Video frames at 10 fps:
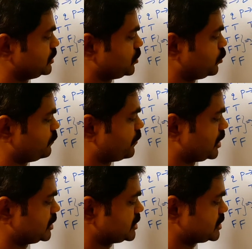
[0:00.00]
true
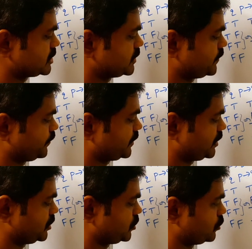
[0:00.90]
false,
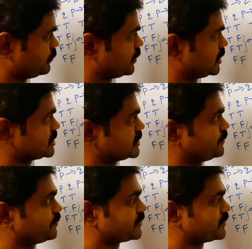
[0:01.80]
true false.